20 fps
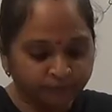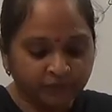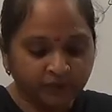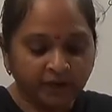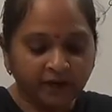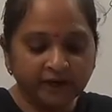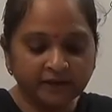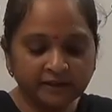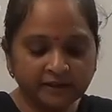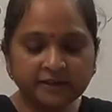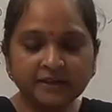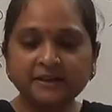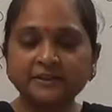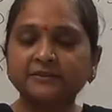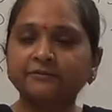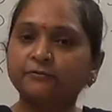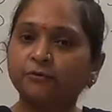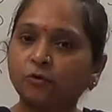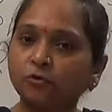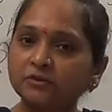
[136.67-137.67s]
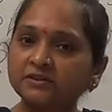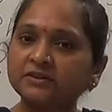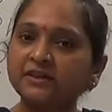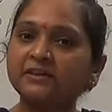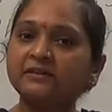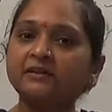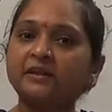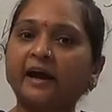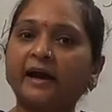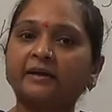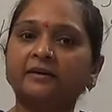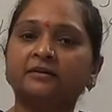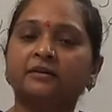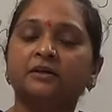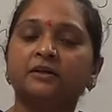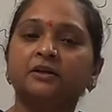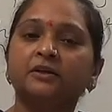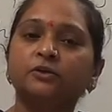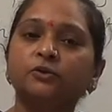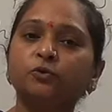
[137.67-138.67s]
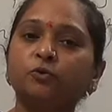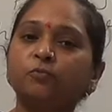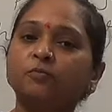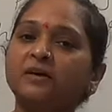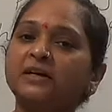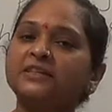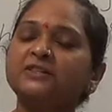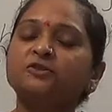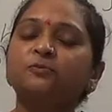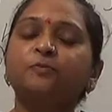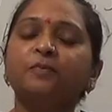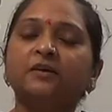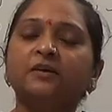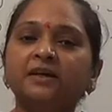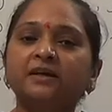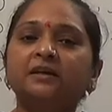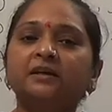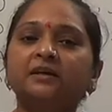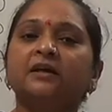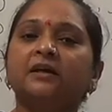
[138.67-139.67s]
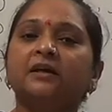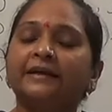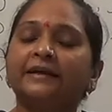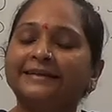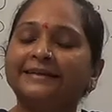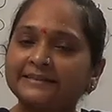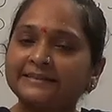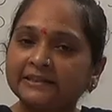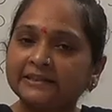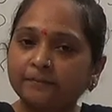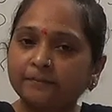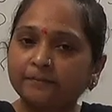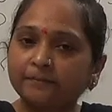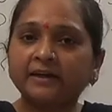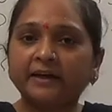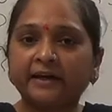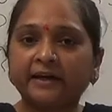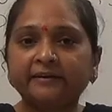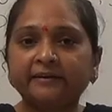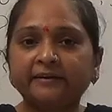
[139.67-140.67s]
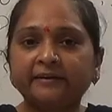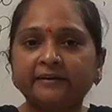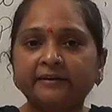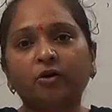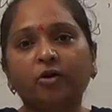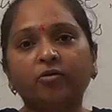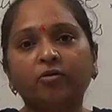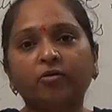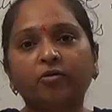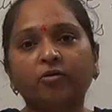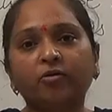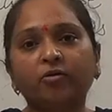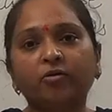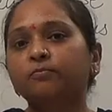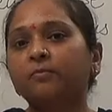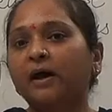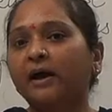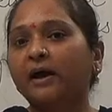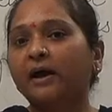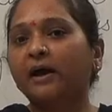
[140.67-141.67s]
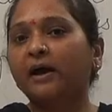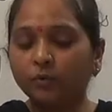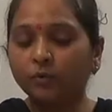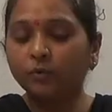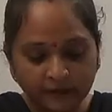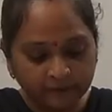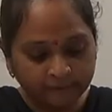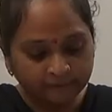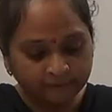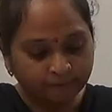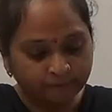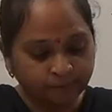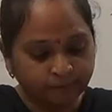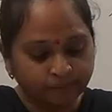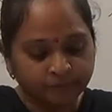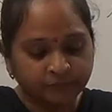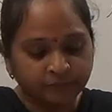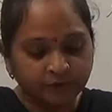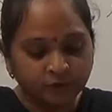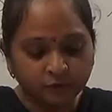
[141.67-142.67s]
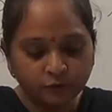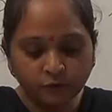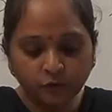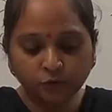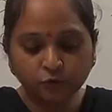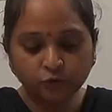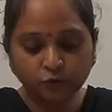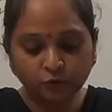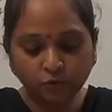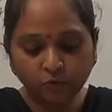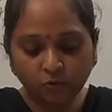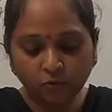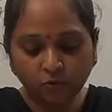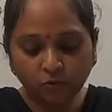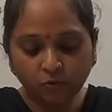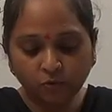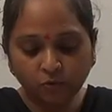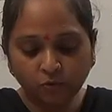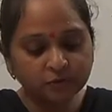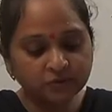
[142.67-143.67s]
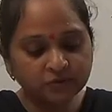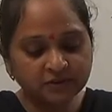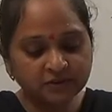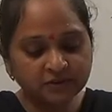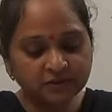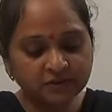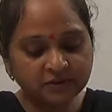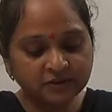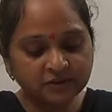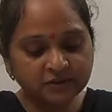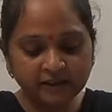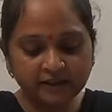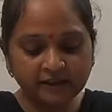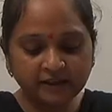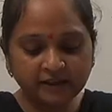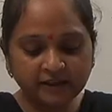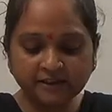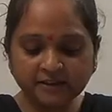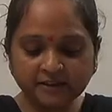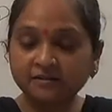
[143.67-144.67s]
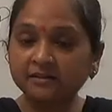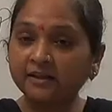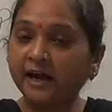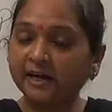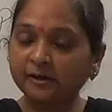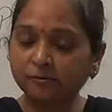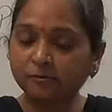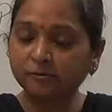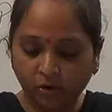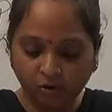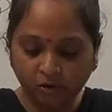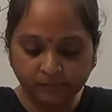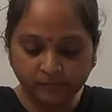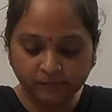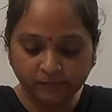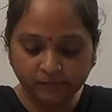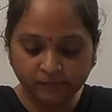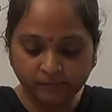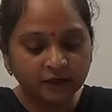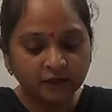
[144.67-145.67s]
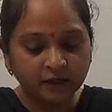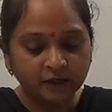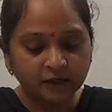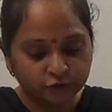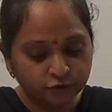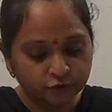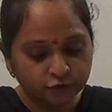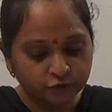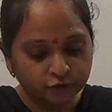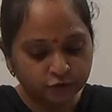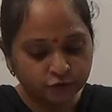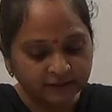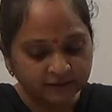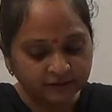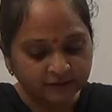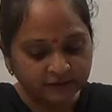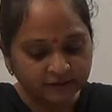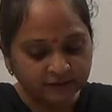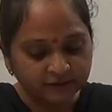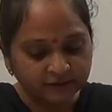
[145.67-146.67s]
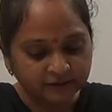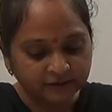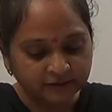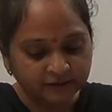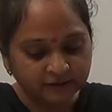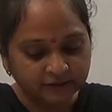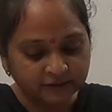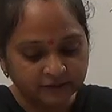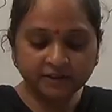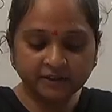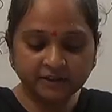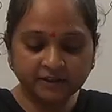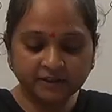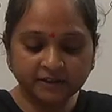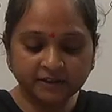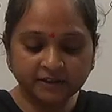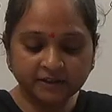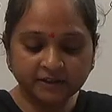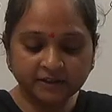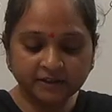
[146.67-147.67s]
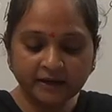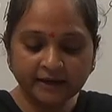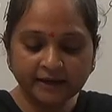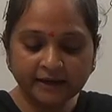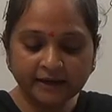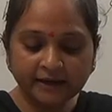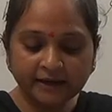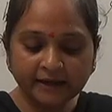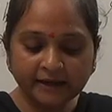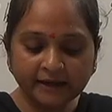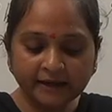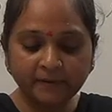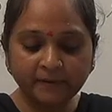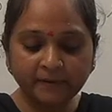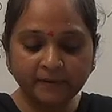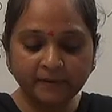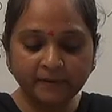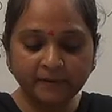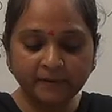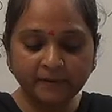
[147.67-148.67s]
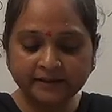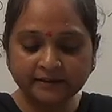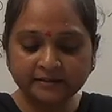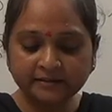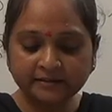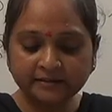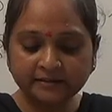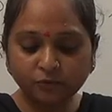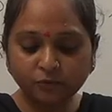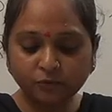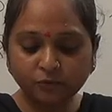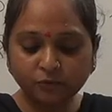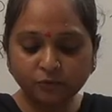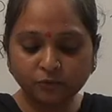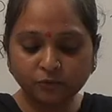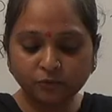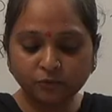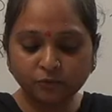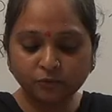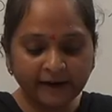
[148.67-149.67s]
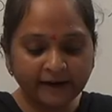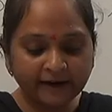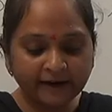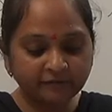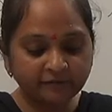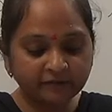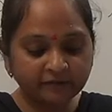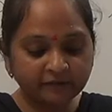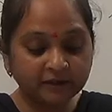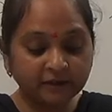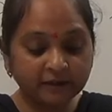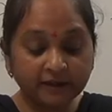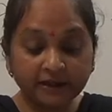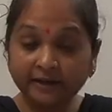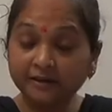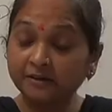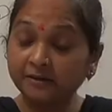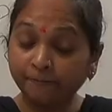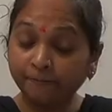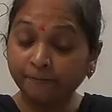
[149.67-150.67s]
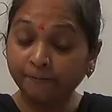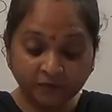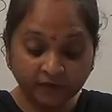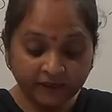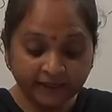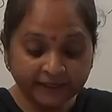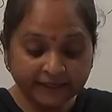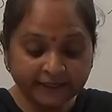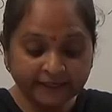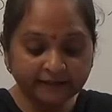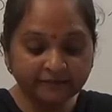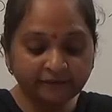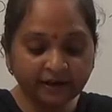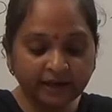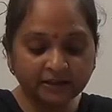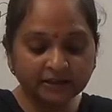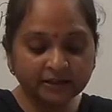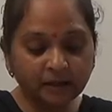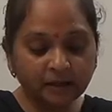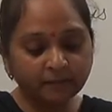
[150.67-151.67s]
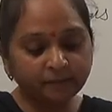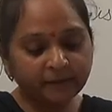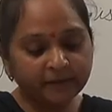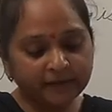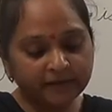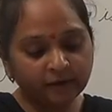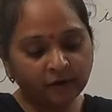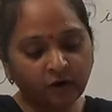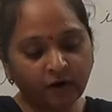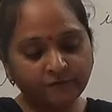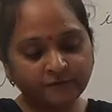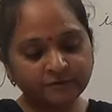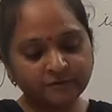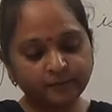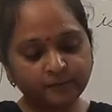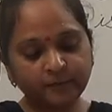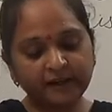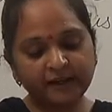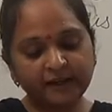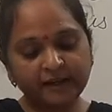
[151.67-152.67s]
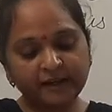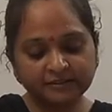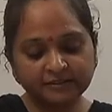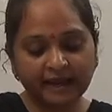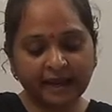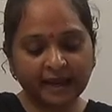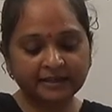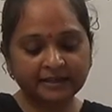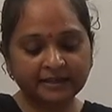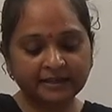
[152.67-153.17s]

and he is forcing that you must be accept the end according to my will. No, tomorrow you say he hit that mommy, do it. She kicked her legs up and sat down on the bed with a great heave and complain of springs, as